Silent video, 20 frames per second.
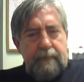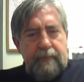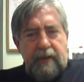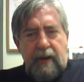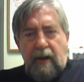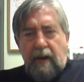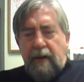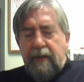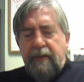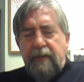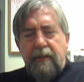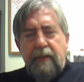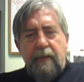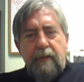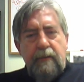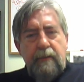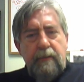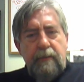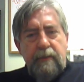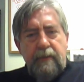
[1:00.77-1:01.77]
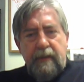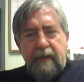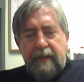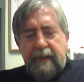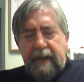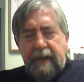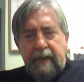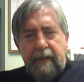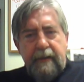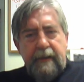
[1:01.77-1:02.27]
talk shows on the
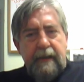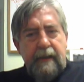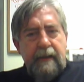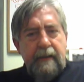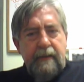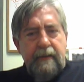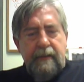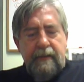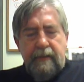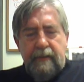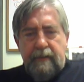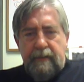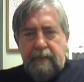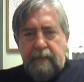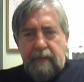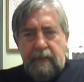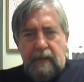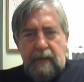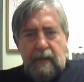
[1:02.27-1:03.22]
internet and